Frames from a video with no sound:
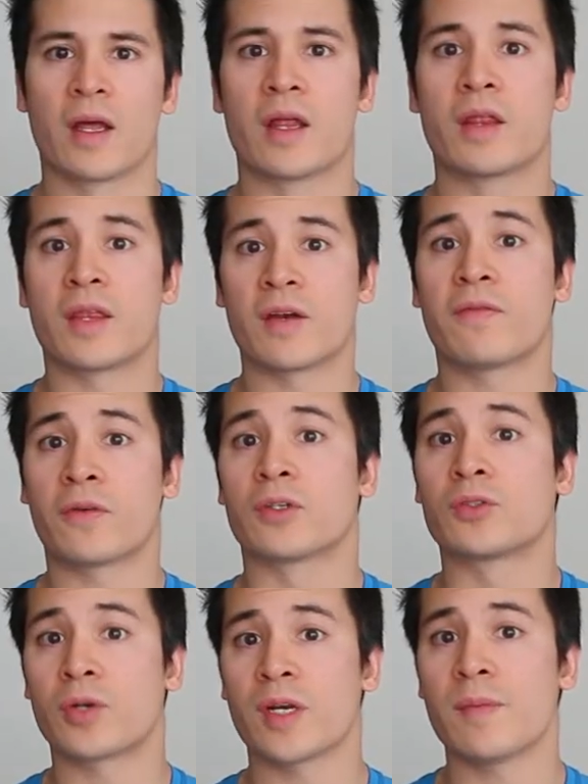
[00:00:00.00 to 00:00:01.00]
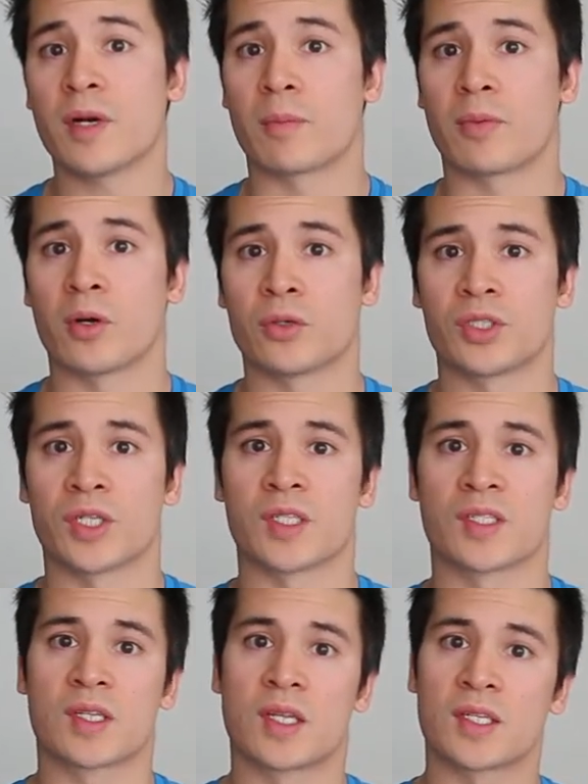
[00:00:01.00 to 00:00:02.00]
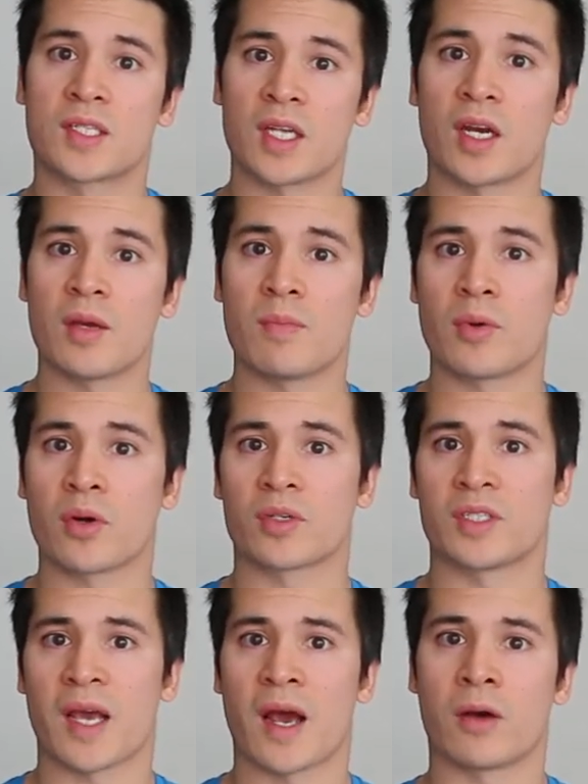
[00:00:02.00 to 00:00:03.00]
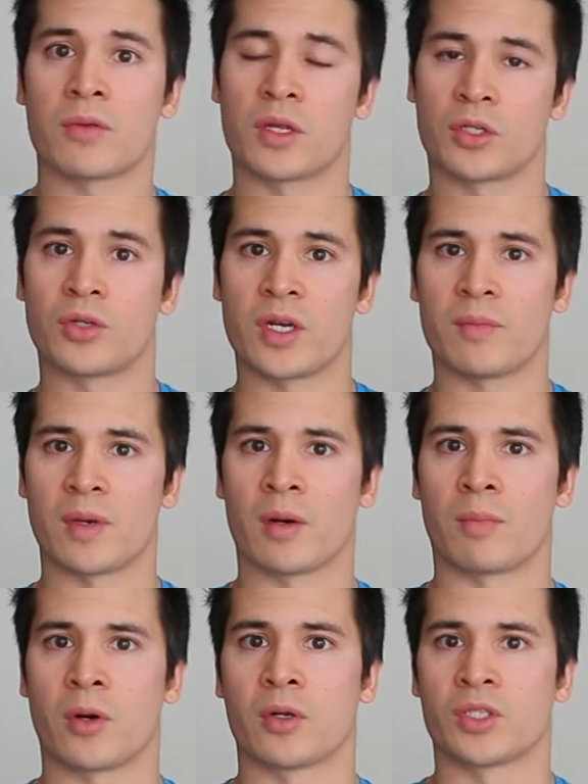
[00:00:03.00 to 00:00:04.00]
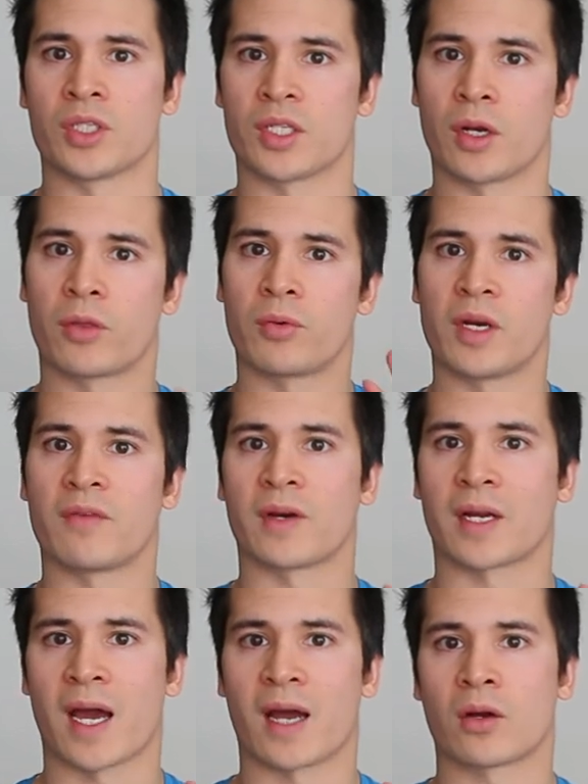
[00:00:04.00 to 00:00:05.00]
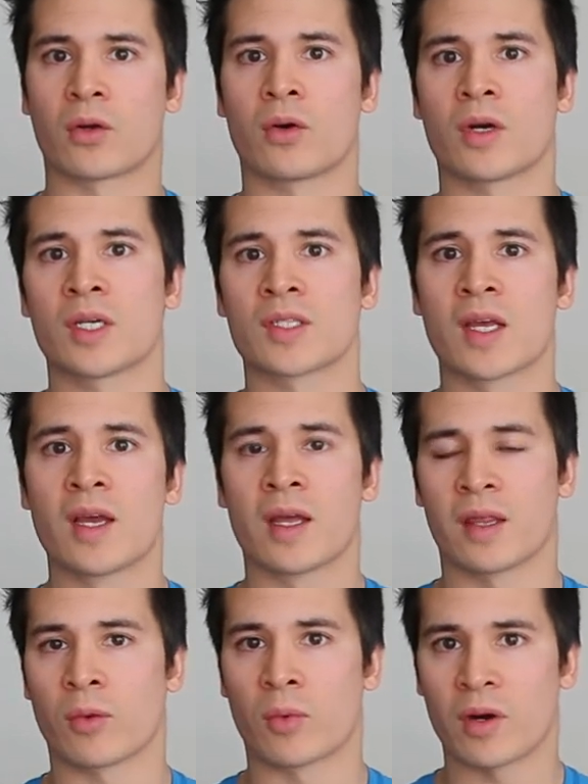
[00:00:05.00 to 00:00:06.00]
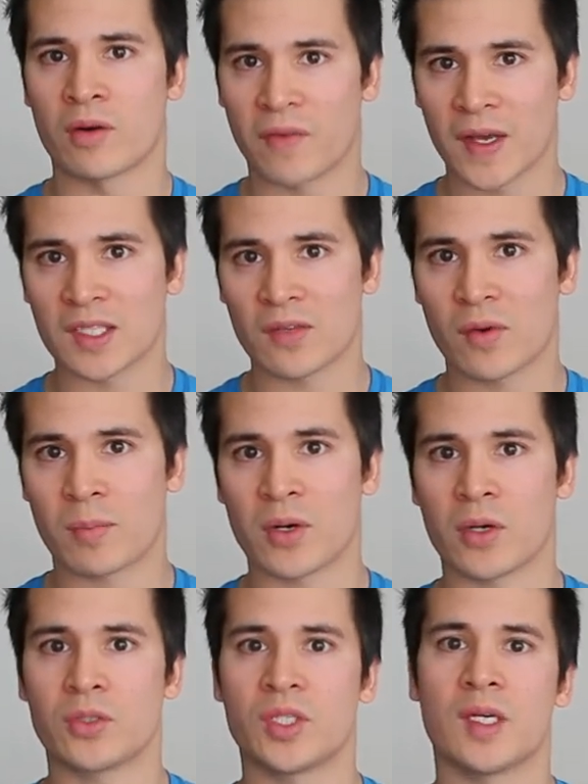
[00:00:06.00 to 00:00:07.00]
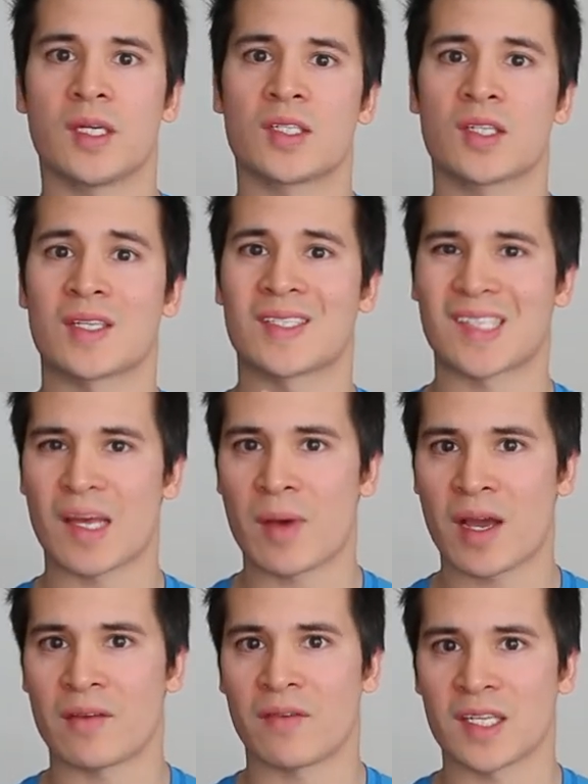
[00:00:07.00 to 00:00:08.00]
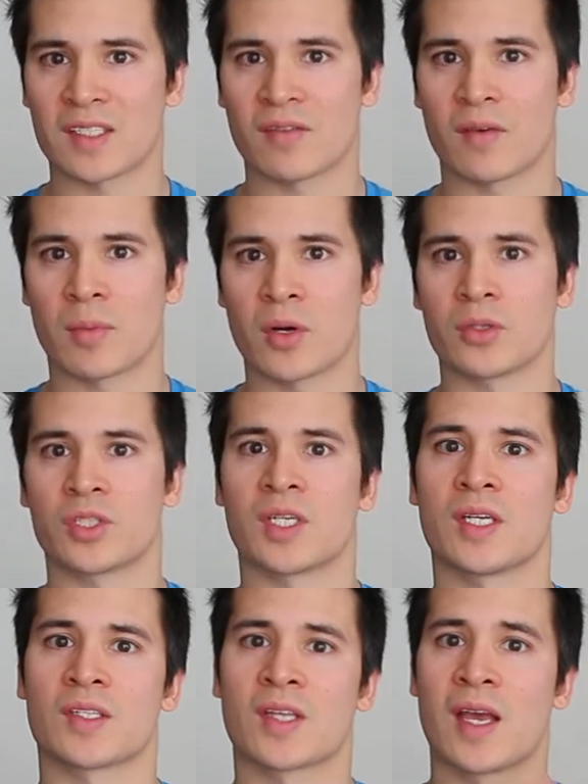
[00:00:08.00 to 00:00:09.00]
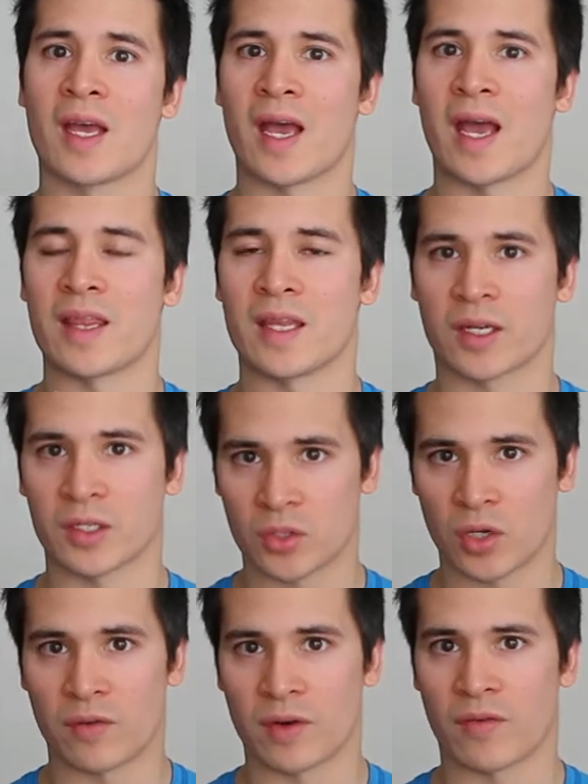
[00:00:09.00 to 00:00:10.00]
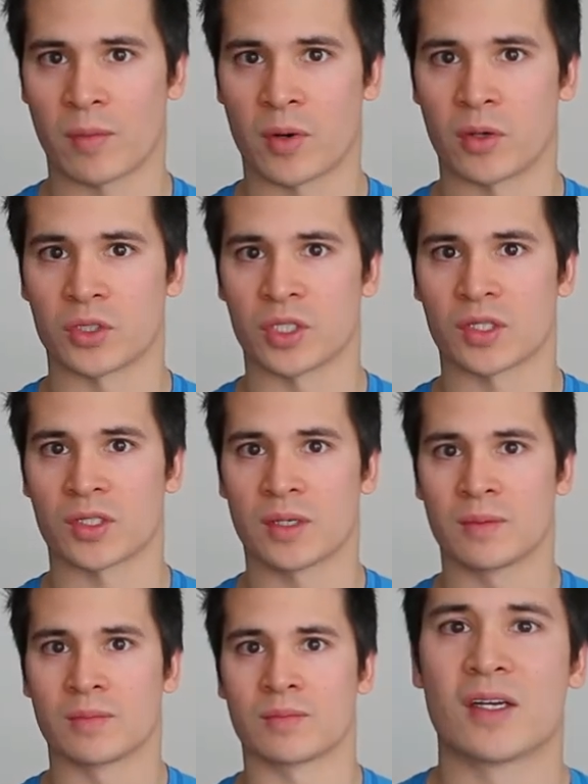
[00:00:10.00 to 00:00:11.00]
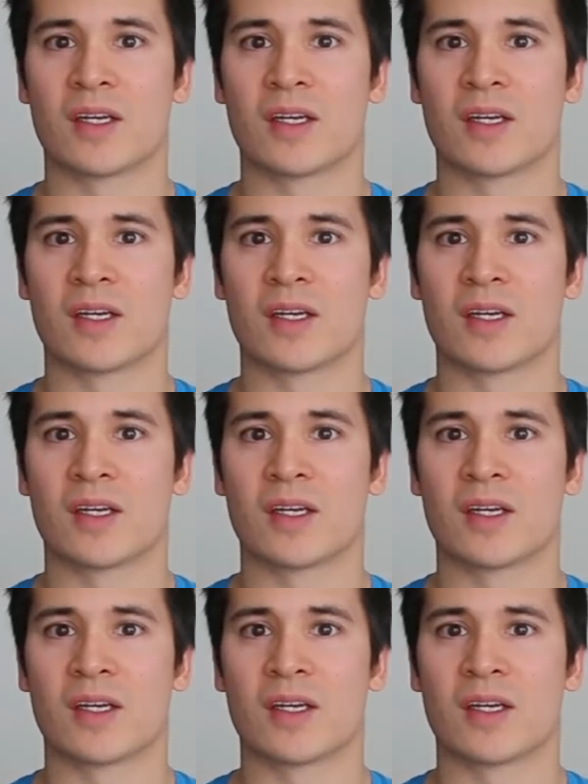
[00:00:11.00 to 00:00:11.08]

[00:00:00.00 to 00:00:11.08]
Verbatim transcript: Then for treatment approaches, the study broke down the treatment approaches into three different categories. There were invasive approaches, semi-invasive approaches, and then conservative approaches.